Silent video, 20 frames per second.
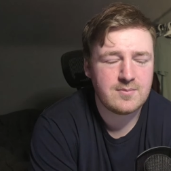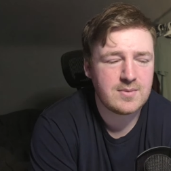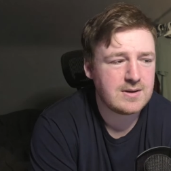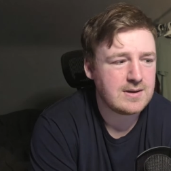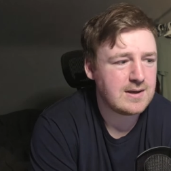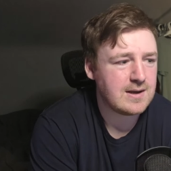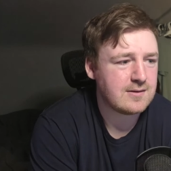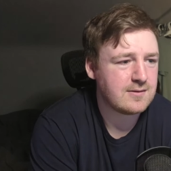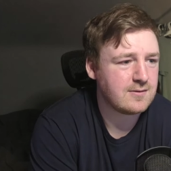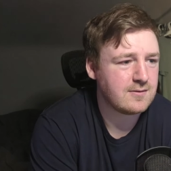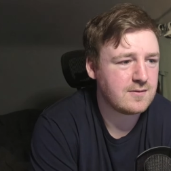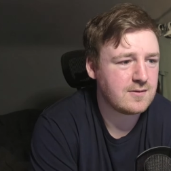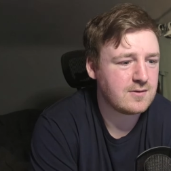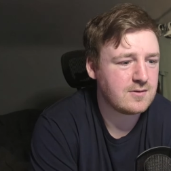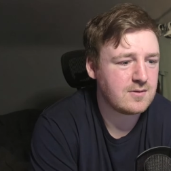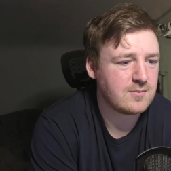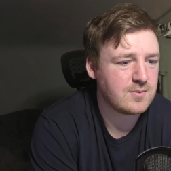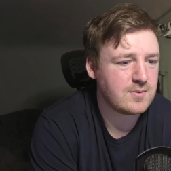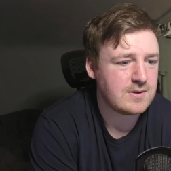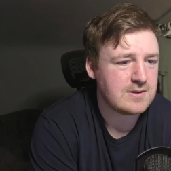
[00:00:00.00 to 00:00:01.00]
But yeah, they're they're,
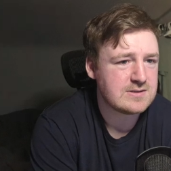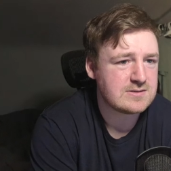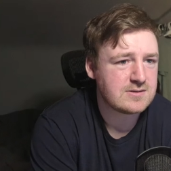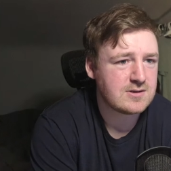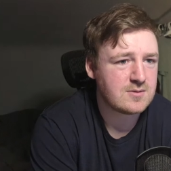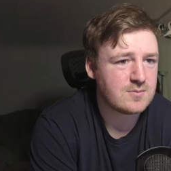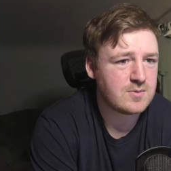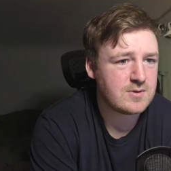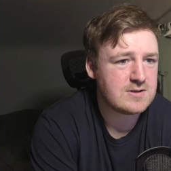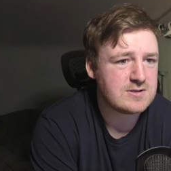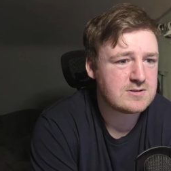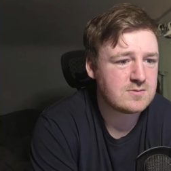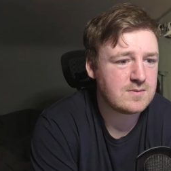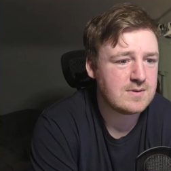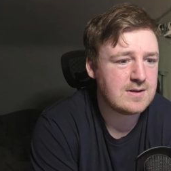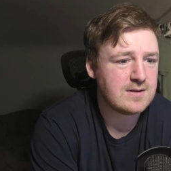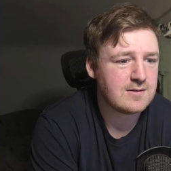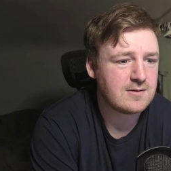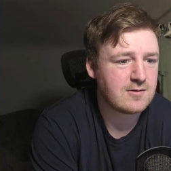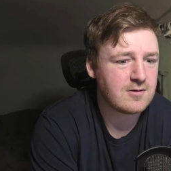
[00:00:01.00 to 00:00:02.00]
they're pretty they're pretty
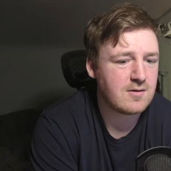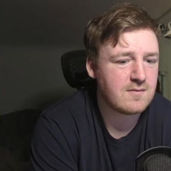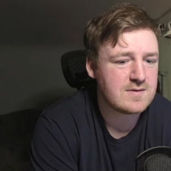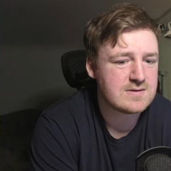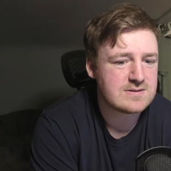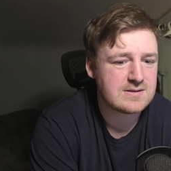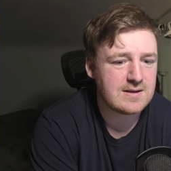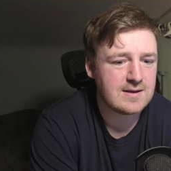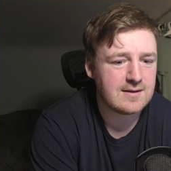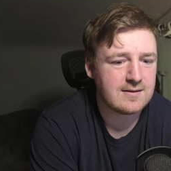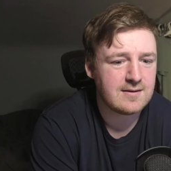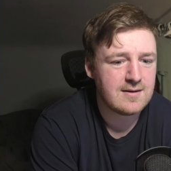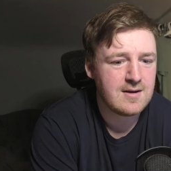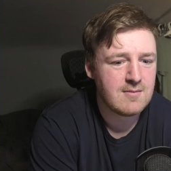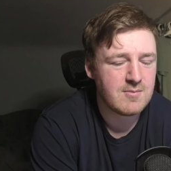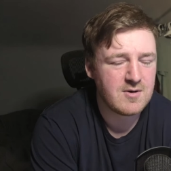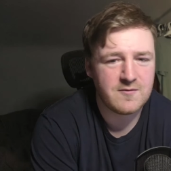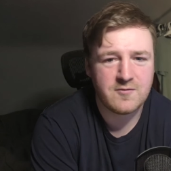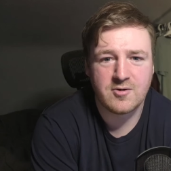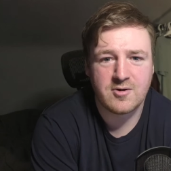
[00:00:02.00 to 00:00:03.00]
sweet. And they're obviously
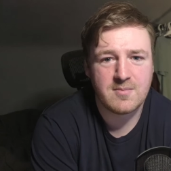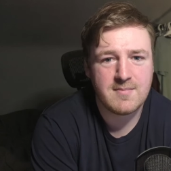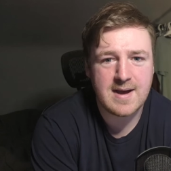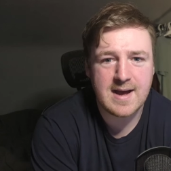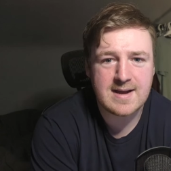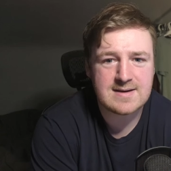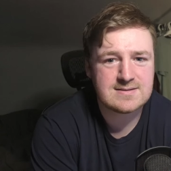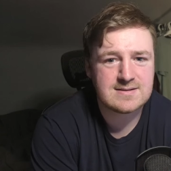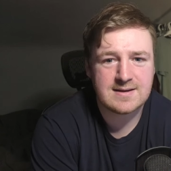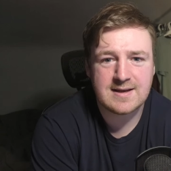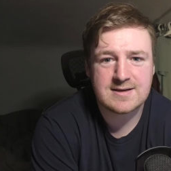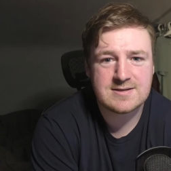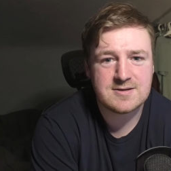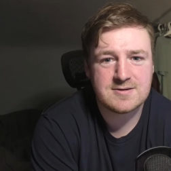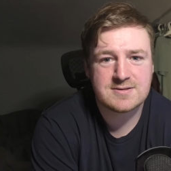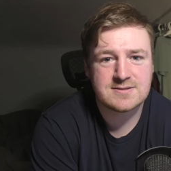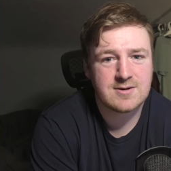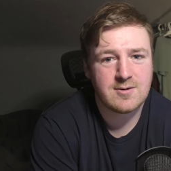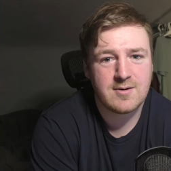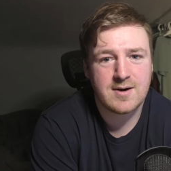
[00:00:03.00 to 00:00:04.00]
before a match they get
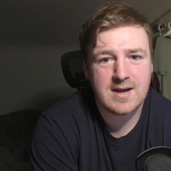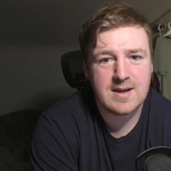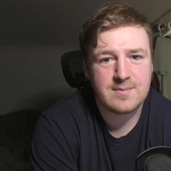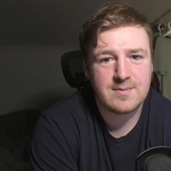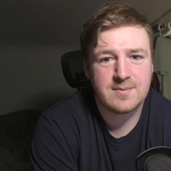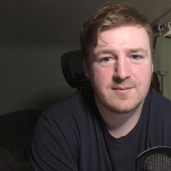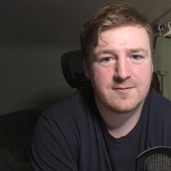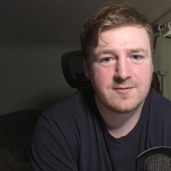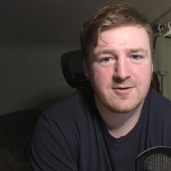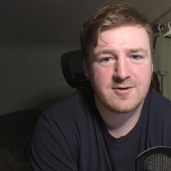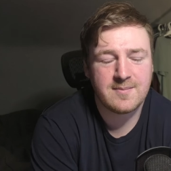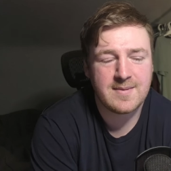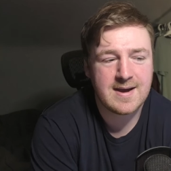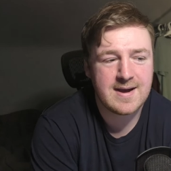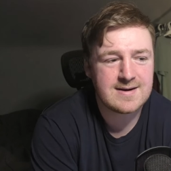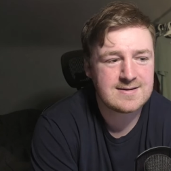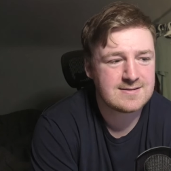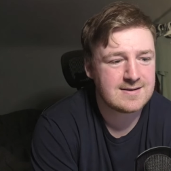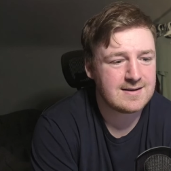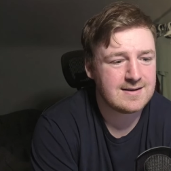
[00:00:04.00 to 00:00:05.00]
you so hyped before a
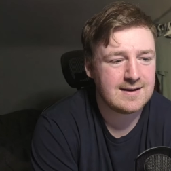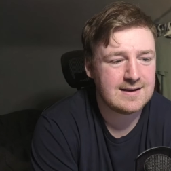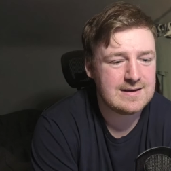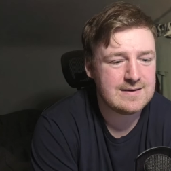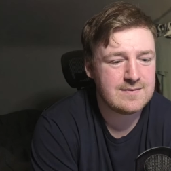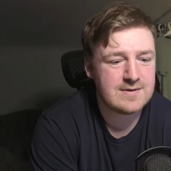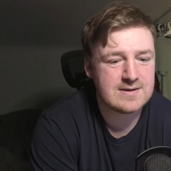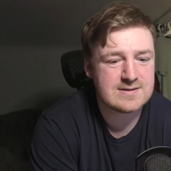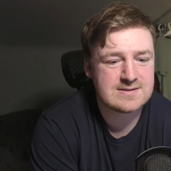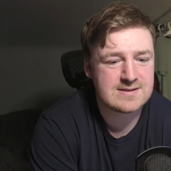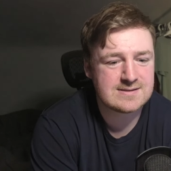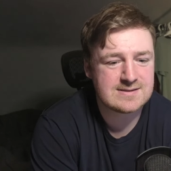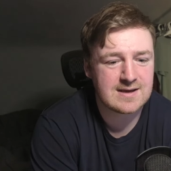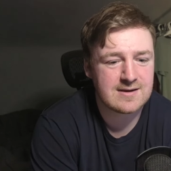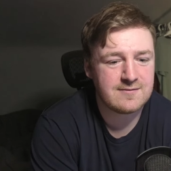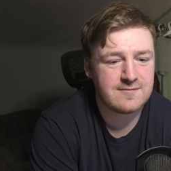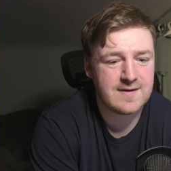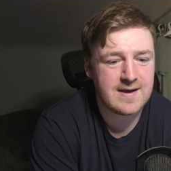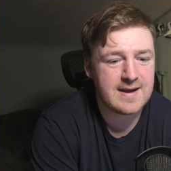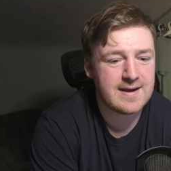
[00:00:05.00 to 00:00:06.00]
match. Like even just as like
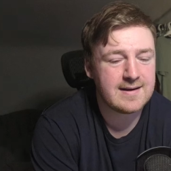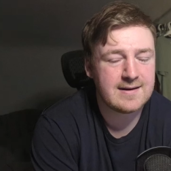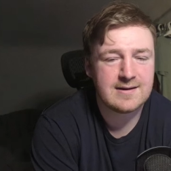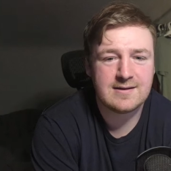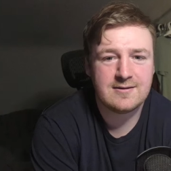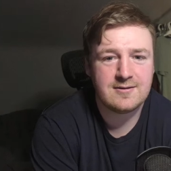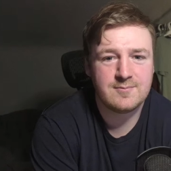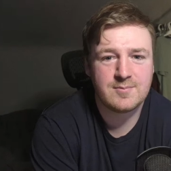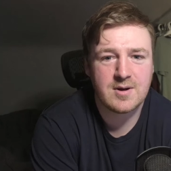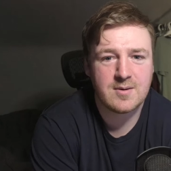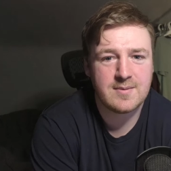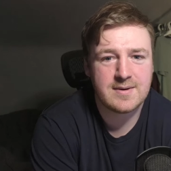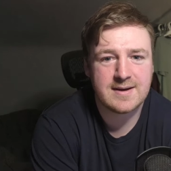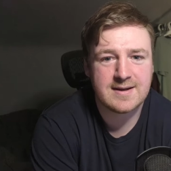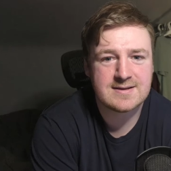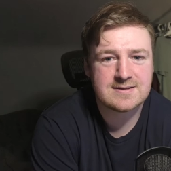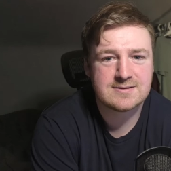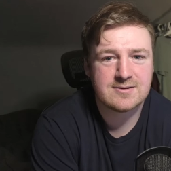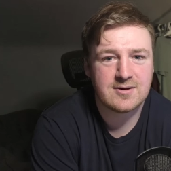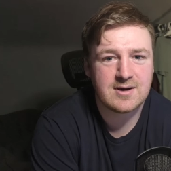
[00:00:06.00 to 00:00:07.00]
a fan, you'd probably
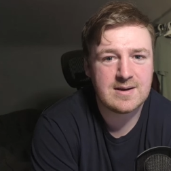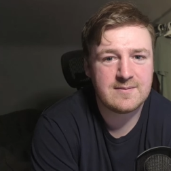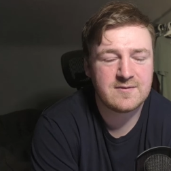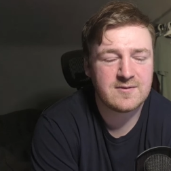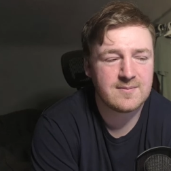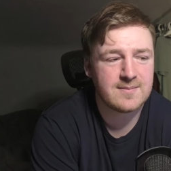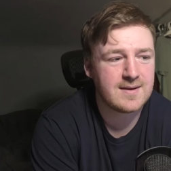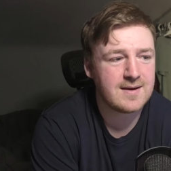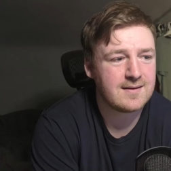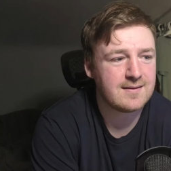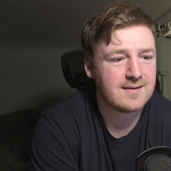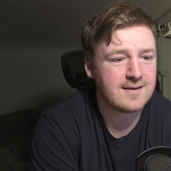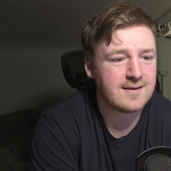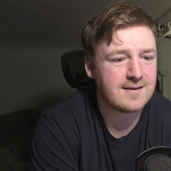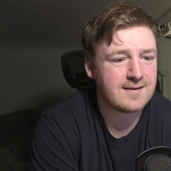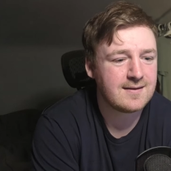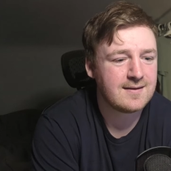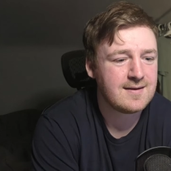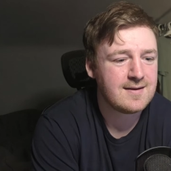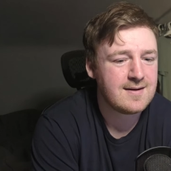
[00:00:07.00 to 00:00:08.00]
get so hyped from that.
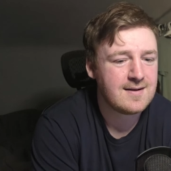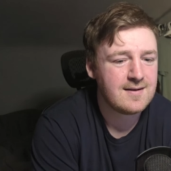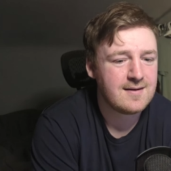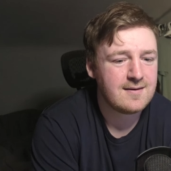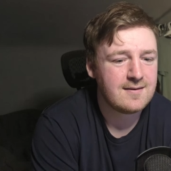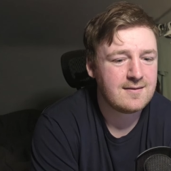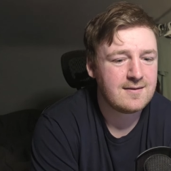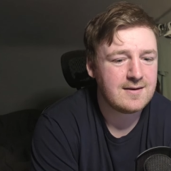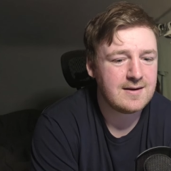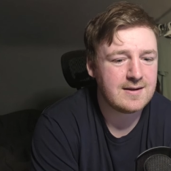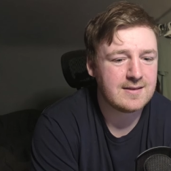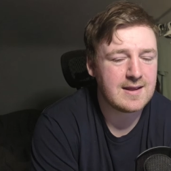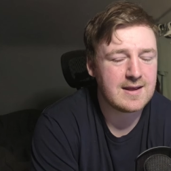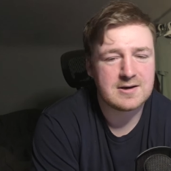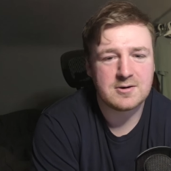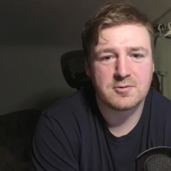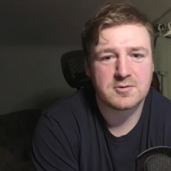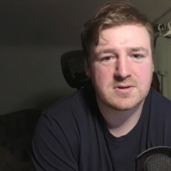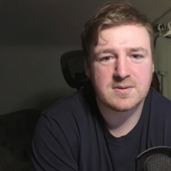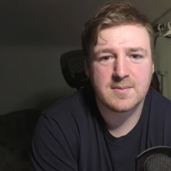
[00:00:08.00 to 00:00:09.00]
Like in
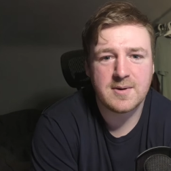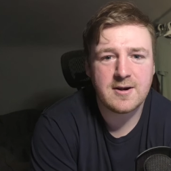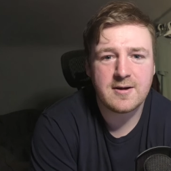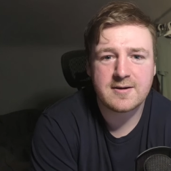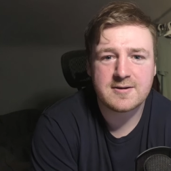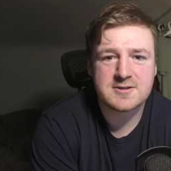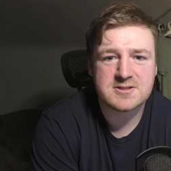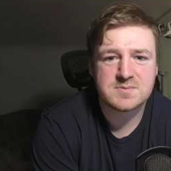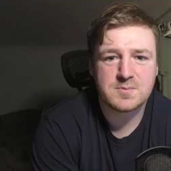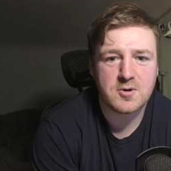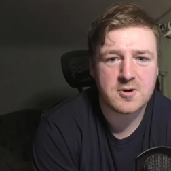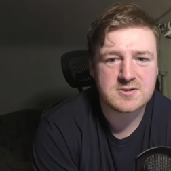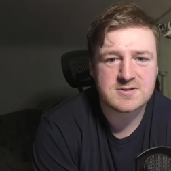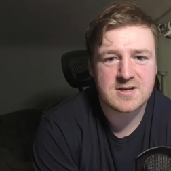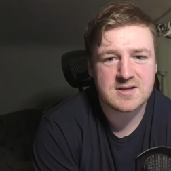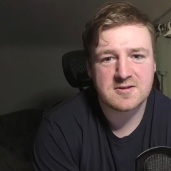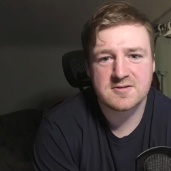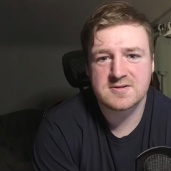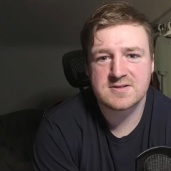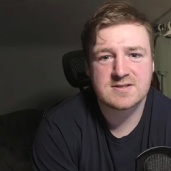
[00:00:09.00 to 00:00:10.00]
like North American sports,
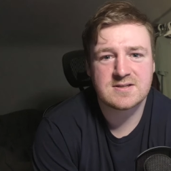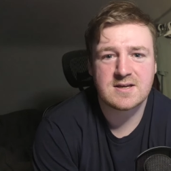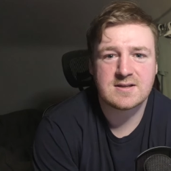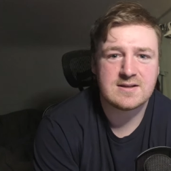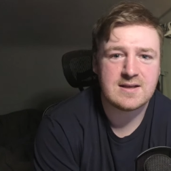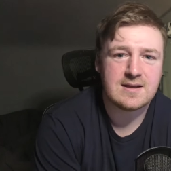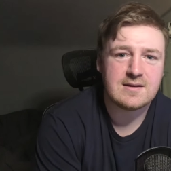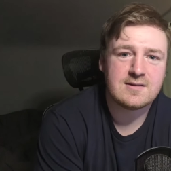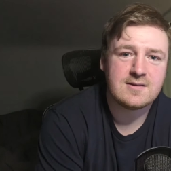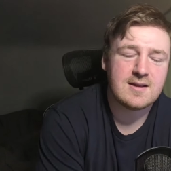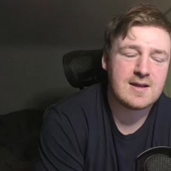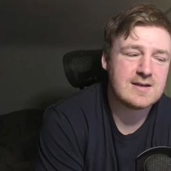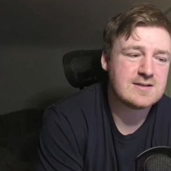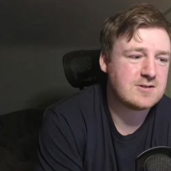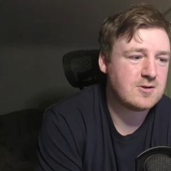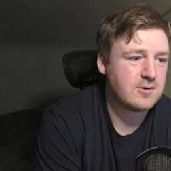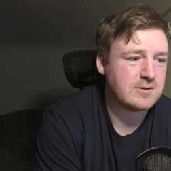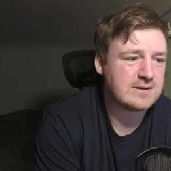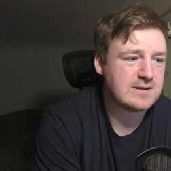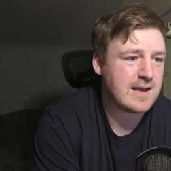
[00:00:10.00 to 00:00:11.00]
like they're just like the they
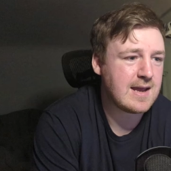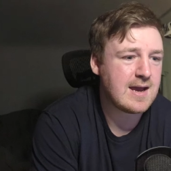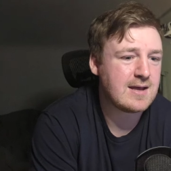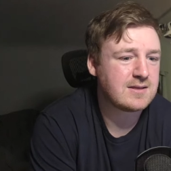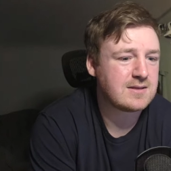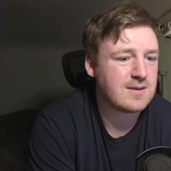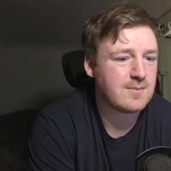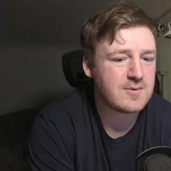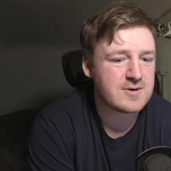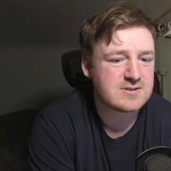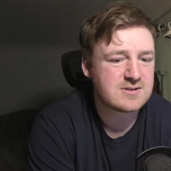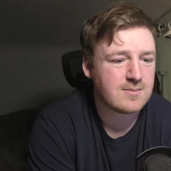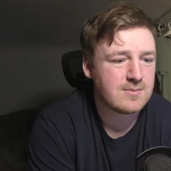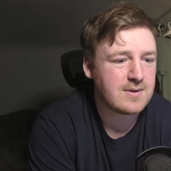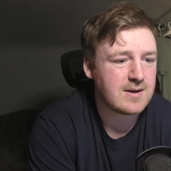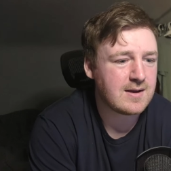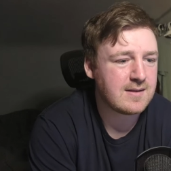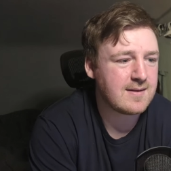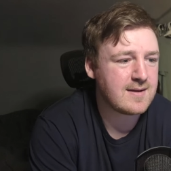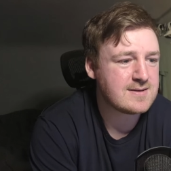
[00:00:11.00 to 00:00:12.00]
just do like the anthem or
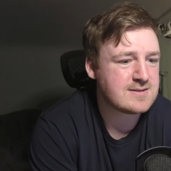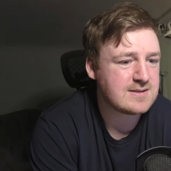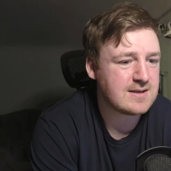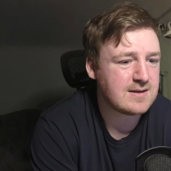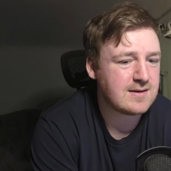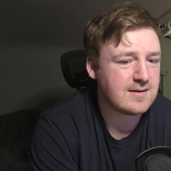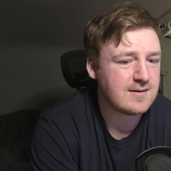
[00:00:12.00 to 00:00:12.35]
something, and that's it.